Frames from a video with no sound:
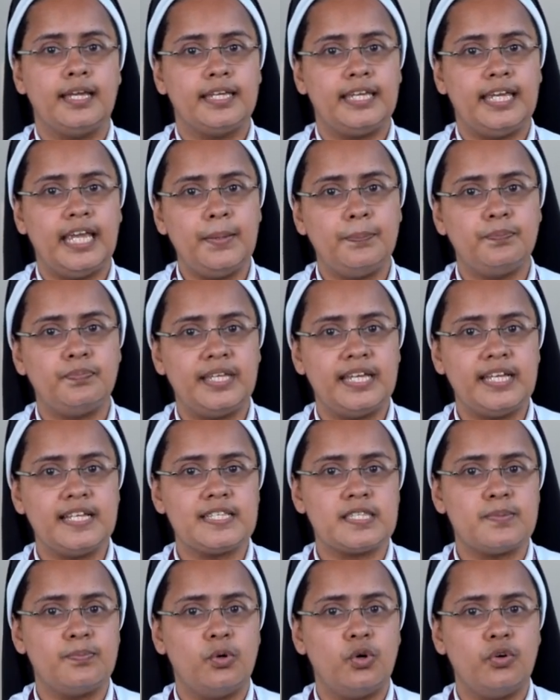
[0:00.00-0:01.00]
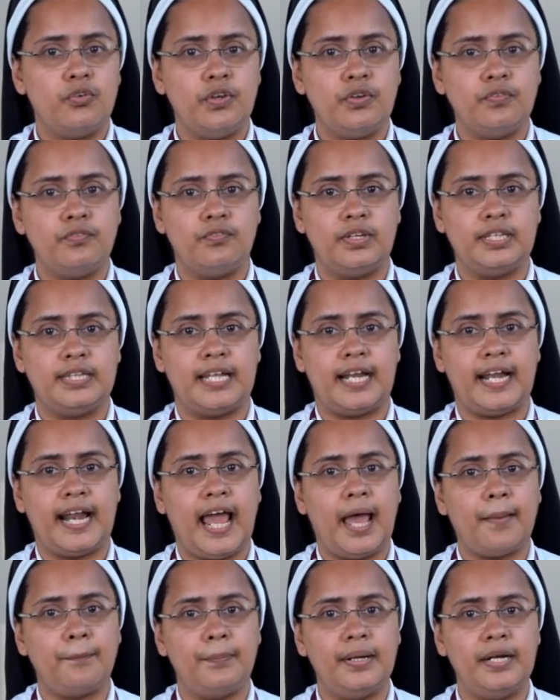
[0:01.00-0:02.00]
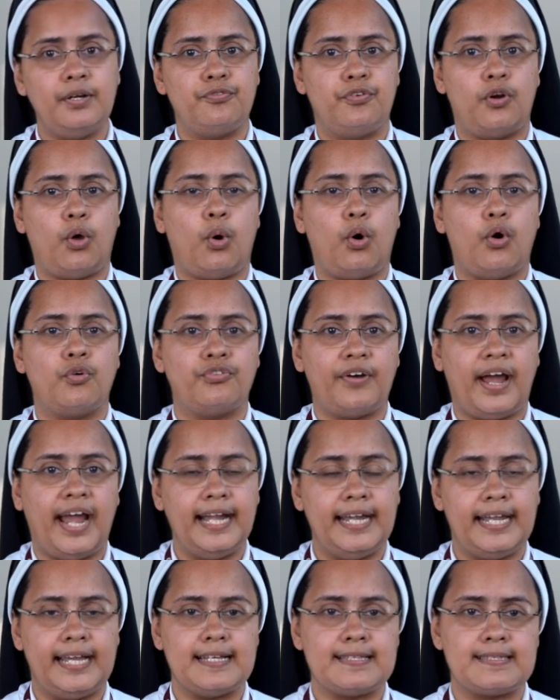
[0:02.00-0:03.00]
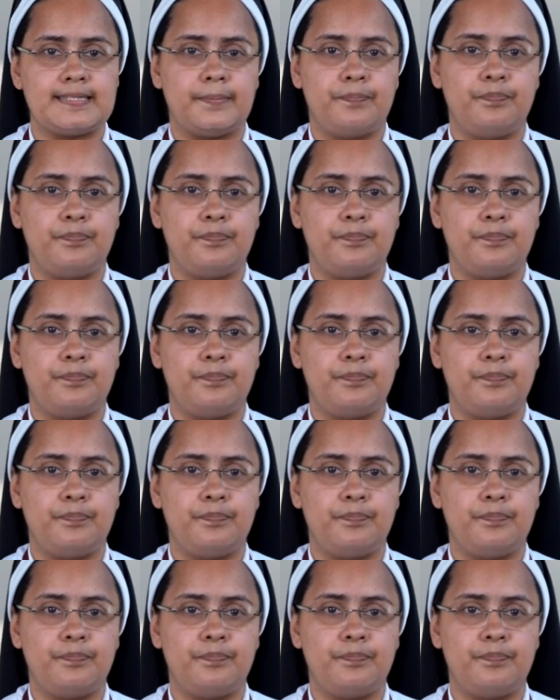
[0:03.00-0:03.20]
Keep things moving with rapid flow of ideas.